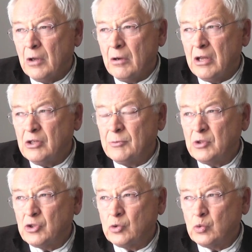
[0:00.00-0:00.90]

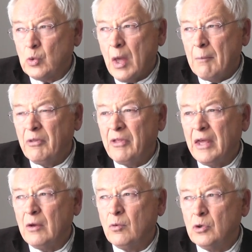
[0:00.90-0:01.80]
arrangements, but
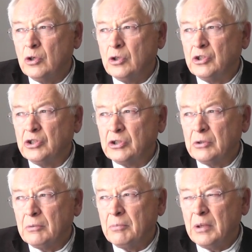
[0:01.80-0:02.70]
they would
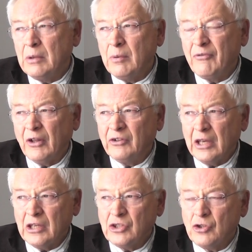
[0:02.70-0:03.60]
be, we felt, an
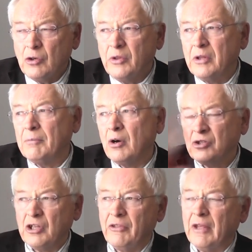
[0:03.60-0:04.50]
eyesore with the
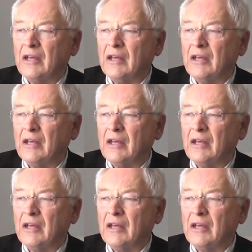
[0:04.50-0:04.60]
boxes on the